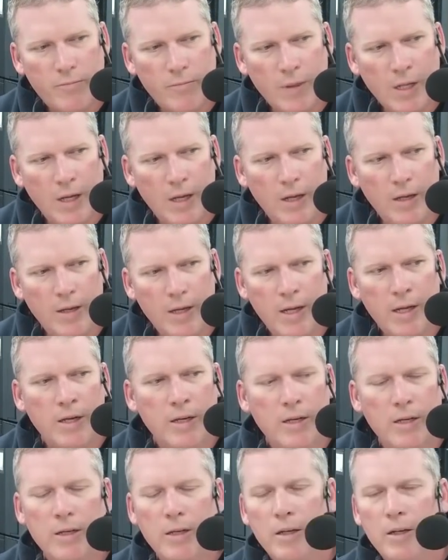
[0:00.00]
in
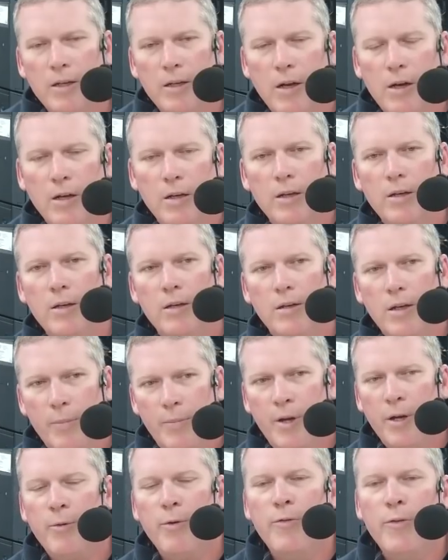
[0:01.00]
a
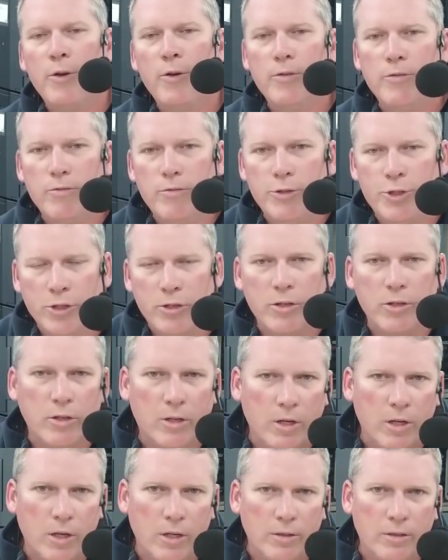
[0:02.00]
peer-reviewed journal
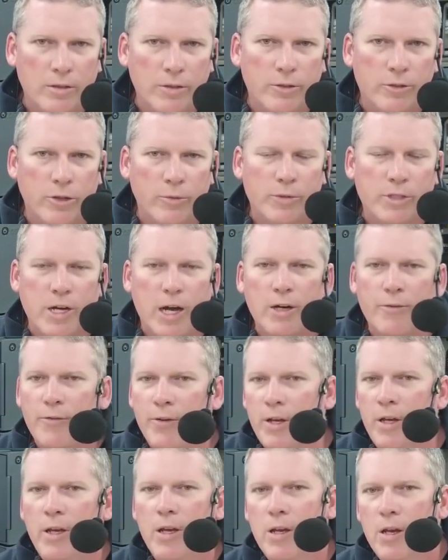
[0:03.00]
called
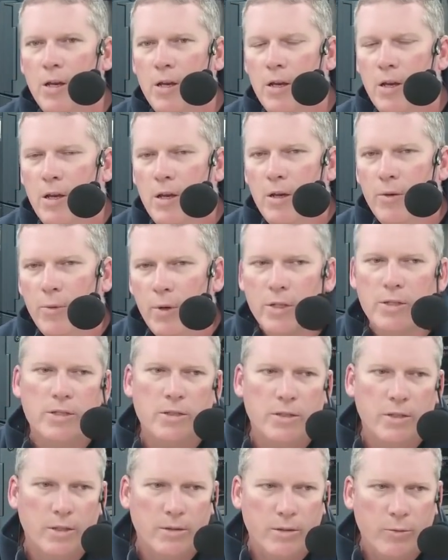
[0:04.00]
Chromatography. Well,
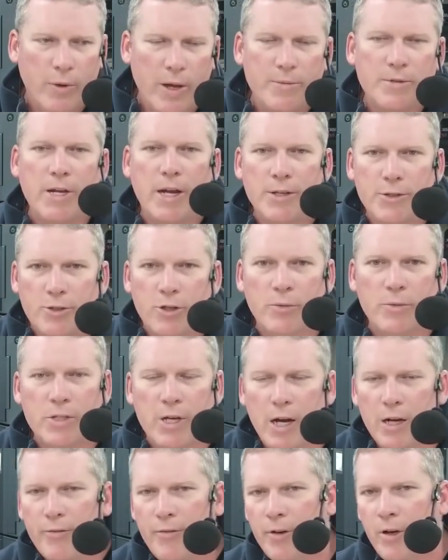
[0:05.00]
the website is Chromatography